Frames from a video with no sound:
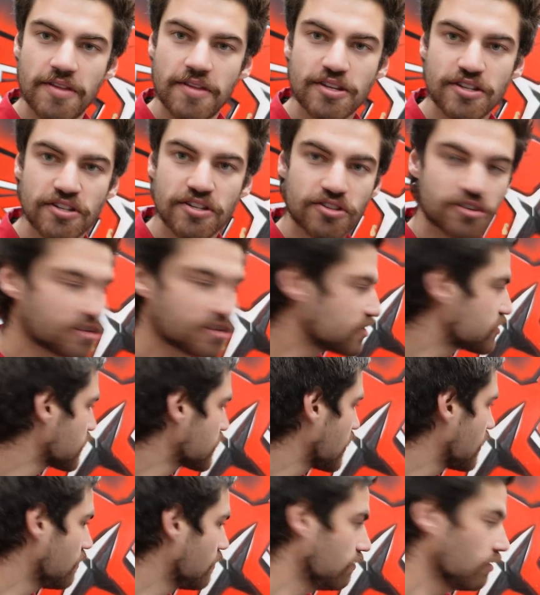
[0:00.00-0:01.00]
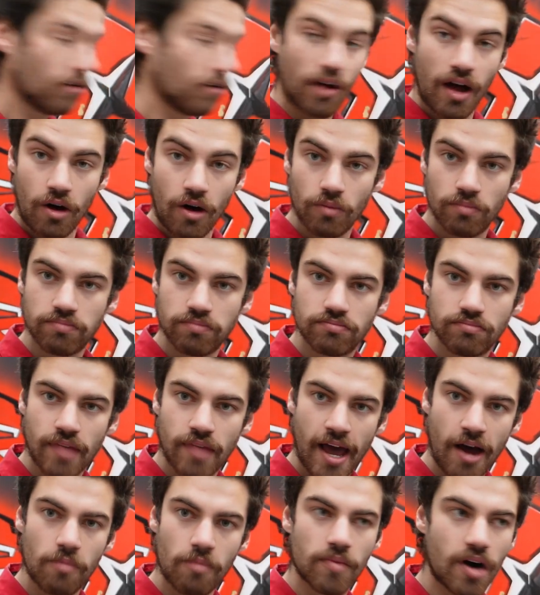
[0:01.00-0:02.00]
this is just going to help
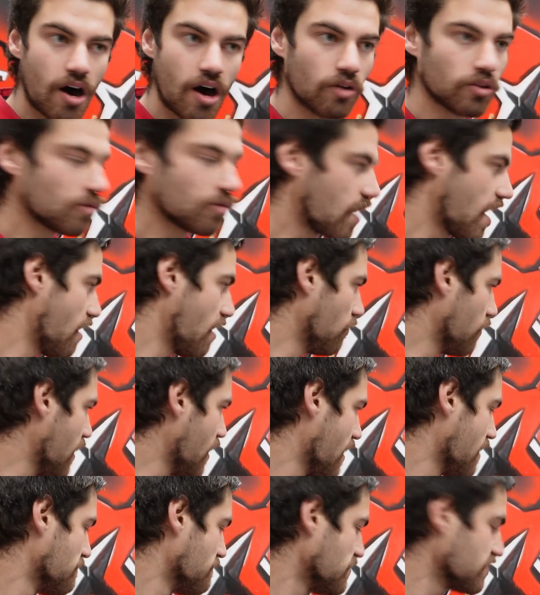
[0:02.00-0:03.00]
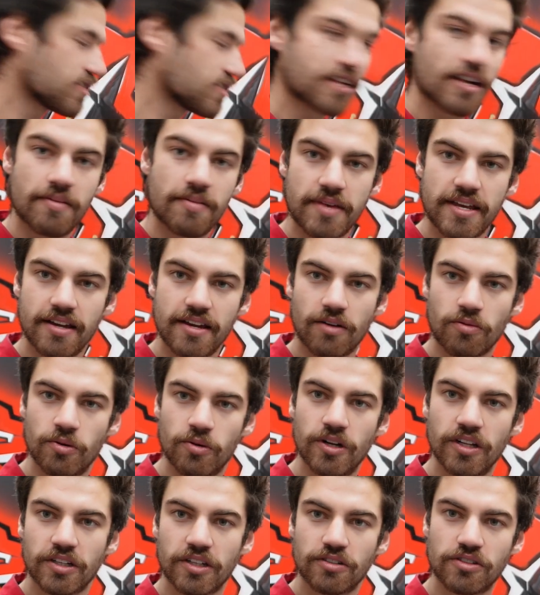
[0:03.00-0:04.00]
hold the rail there, but it's going to be a
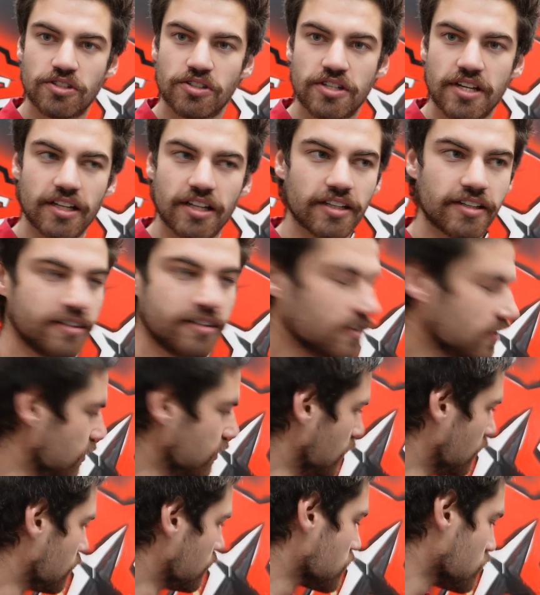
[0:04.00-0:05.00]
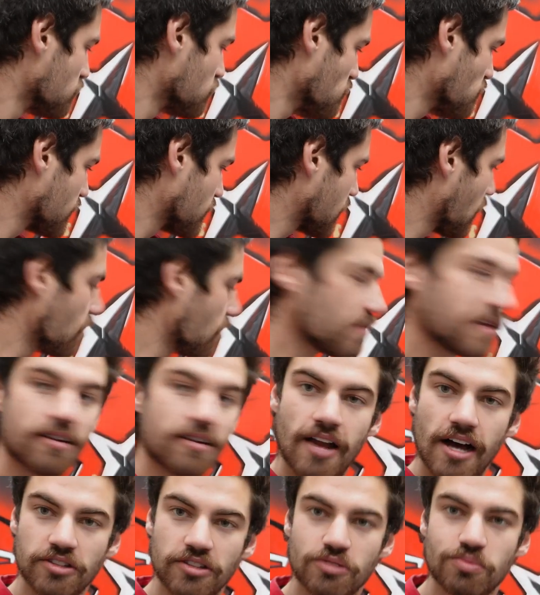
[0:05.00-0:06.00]
really good sealant. Because we want to go a bit
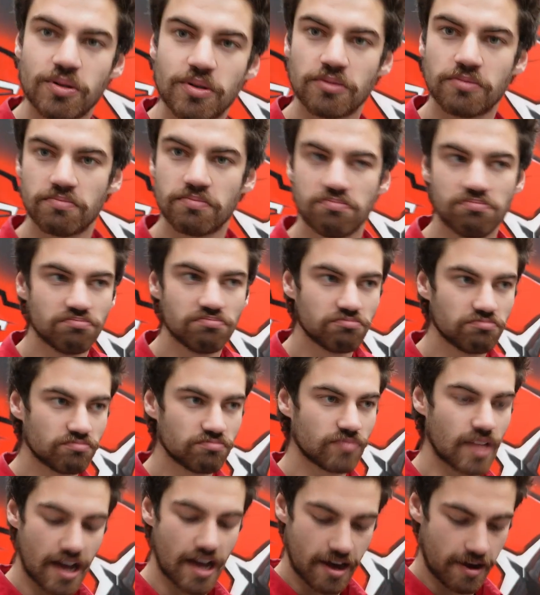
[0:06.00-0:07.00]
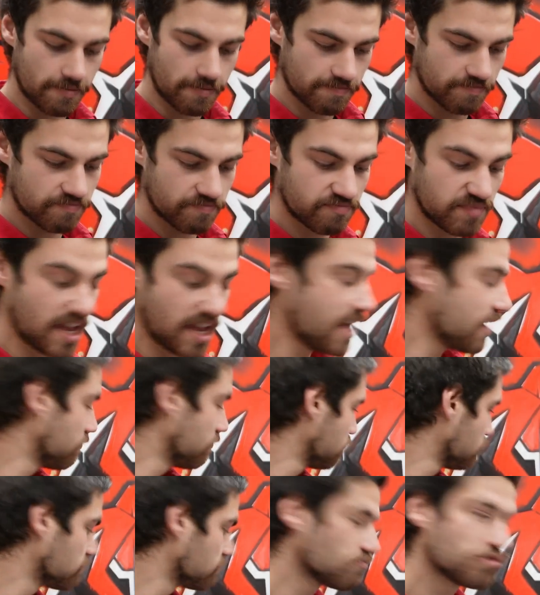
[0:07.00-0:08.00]
nuts with
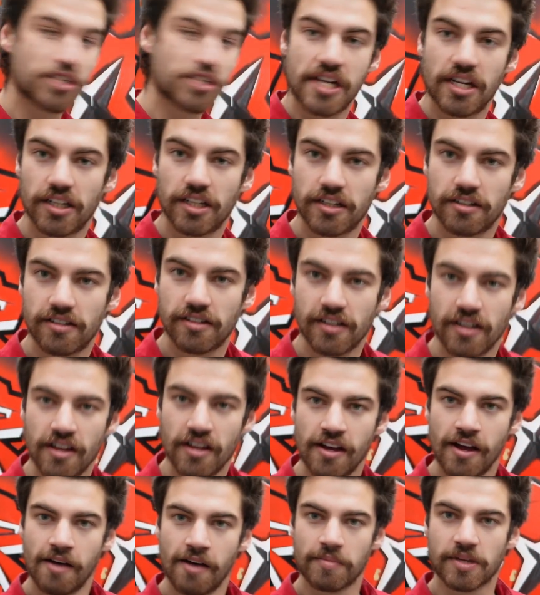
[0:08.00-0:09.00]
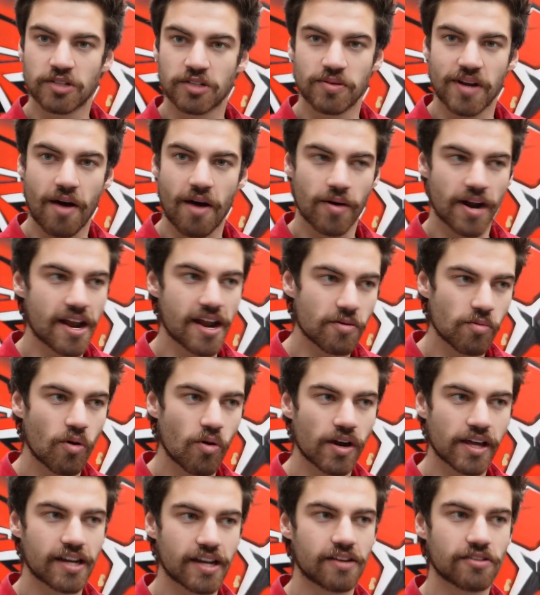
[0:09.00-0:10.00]
sealant, because we don't want any
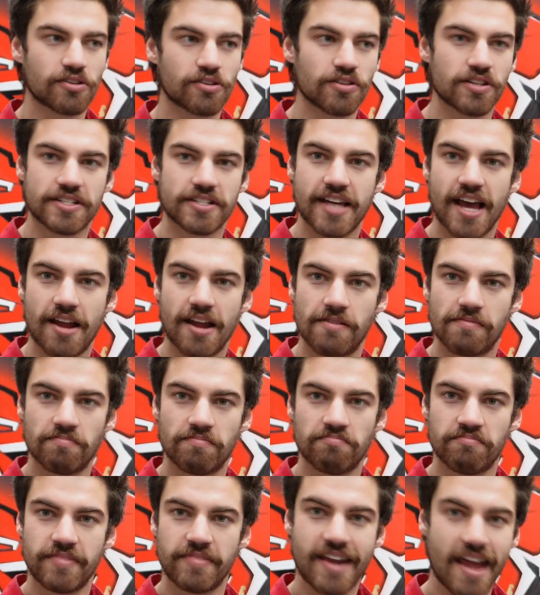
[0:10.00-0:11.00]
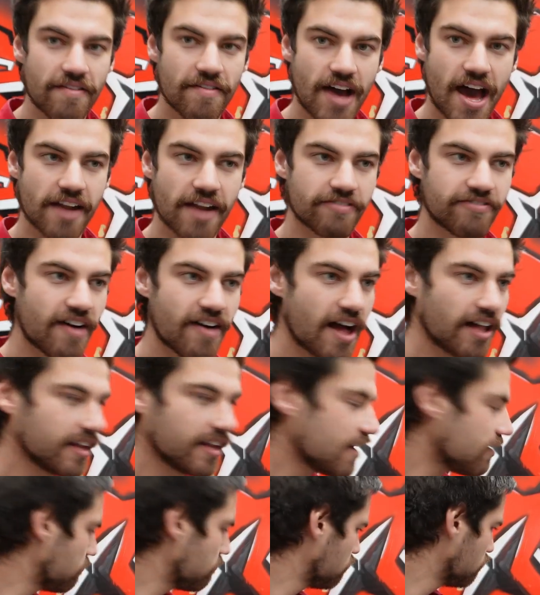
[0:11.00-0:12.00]
water getting into the tent. Never had a
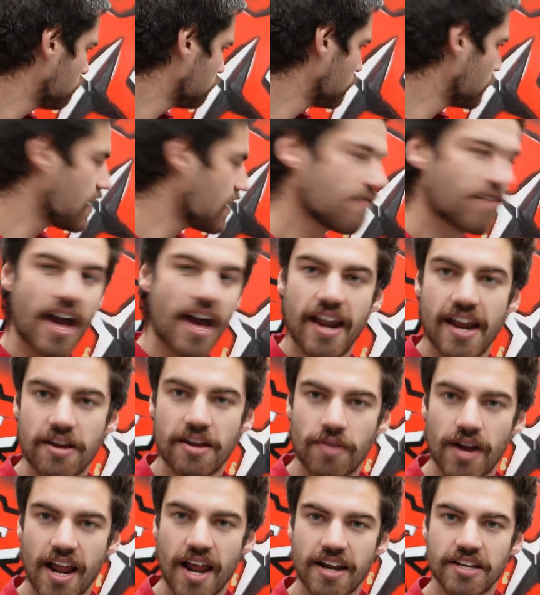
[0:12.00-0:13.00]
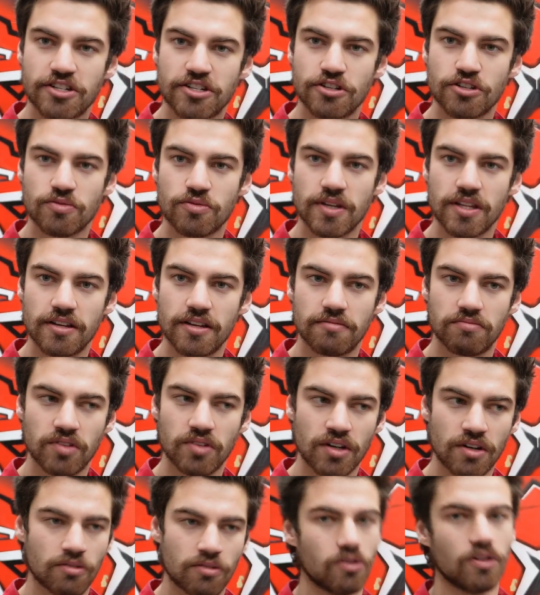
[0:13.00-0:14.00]
failure, never had anyone had issues with it,
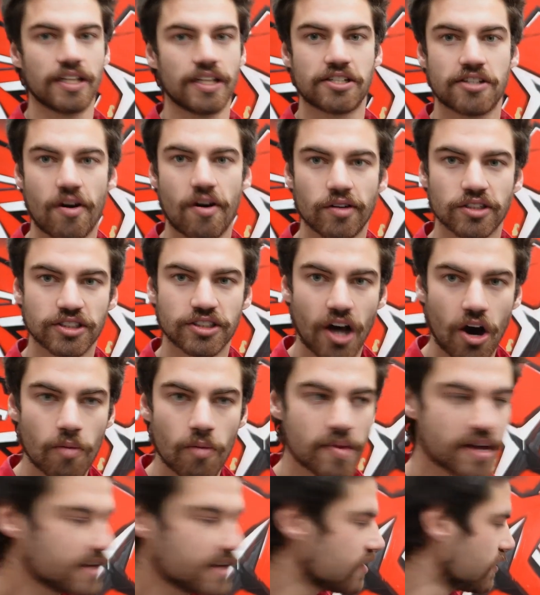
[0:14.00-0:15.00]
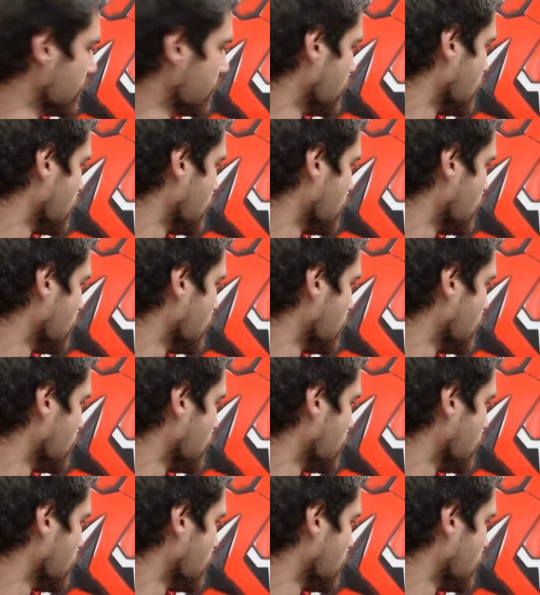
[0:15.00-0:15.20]
or at least no one's told me.